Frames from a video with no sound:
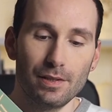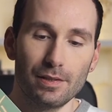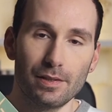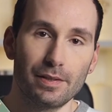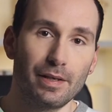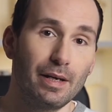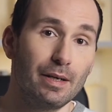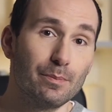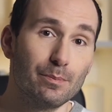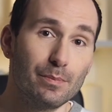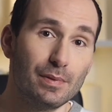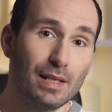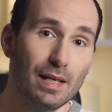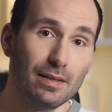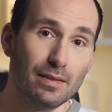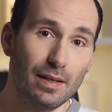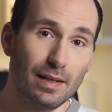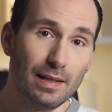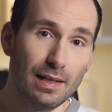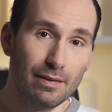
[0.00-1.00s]
comes
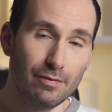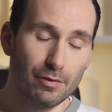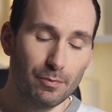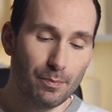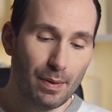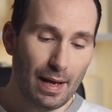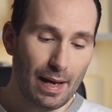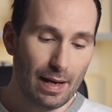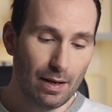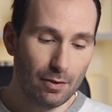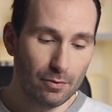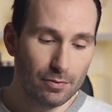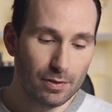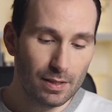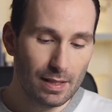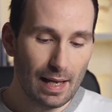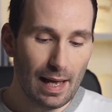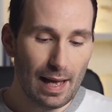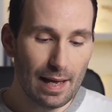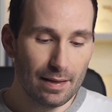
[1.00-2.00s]
at
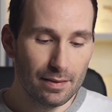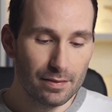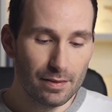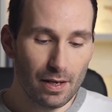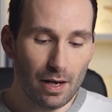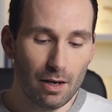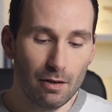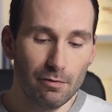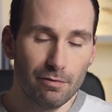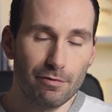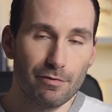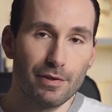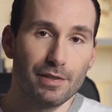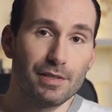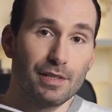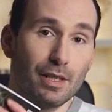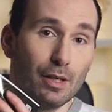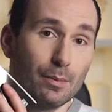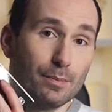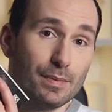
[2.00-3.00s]
£11 and Alfred
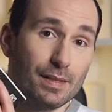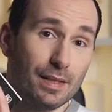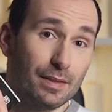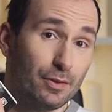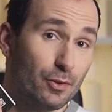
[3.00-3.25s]
comes at